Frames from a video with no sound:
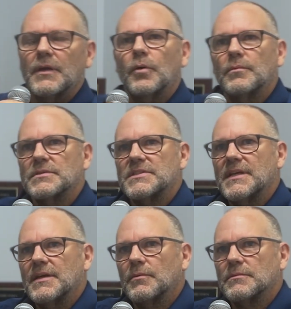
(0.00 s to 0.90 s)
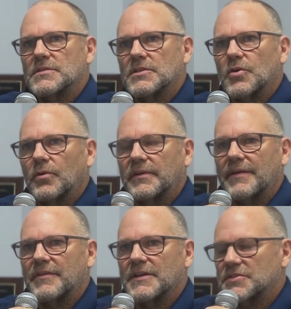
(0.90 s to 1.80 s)
was the total
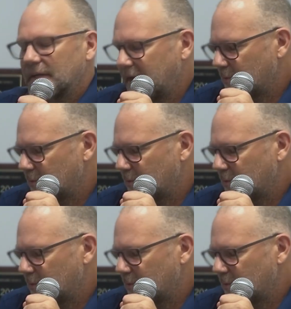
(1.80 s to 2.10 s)
definition? I can't